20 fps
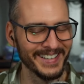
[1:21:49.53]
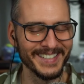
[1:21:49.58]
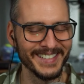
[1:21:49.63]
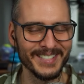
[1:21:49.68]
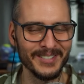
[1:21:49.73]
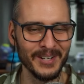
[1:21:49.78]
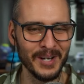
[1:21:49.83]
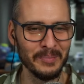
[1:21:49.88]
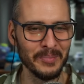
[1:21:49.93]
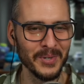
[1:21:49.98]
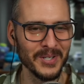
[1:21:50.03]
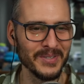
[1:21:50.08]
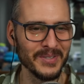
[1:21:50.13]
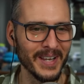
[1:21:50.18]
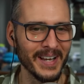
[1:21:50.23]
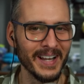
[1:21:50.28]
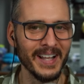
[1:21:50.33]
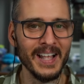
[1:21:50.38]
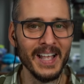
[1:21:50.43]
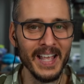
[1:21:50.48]
so I appreciate
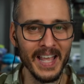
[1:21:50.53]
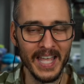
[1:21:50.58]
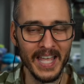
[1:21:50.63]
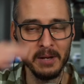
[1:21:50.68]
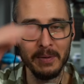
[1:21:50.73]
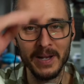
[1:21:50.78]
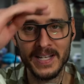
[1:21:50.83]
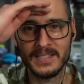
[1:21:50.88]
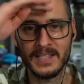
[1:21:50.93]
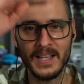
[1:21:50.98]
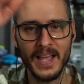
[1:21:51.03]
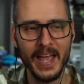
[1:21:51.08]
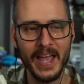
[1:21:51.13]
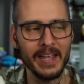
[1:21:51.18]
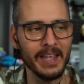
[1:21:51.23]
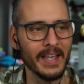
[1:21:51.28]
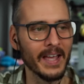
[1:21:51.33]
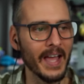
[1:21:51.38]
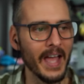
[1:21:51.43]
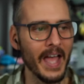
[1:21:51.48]
it. Anyways,
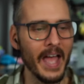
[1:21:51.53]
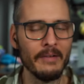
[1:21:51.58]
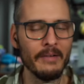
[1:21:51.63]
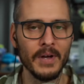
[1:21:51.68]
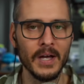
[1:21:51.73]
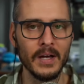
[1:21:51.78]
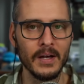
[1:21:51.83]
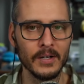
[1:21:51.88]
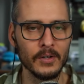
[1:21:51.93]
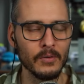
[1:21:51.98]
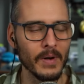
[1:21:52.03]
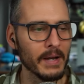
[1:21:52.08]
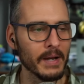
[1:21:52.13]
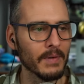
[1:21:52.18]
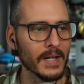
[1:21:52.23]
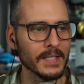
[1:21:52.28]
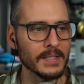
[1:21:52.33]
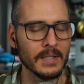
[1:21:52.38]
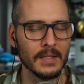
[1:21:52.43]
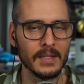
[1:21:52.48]
hey, have a great
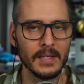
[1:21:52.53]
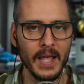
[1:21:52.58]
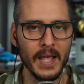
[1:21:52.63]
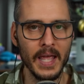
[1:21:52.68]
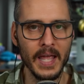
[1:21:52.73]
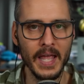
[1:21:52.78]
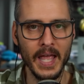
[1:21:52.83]
rest of the day.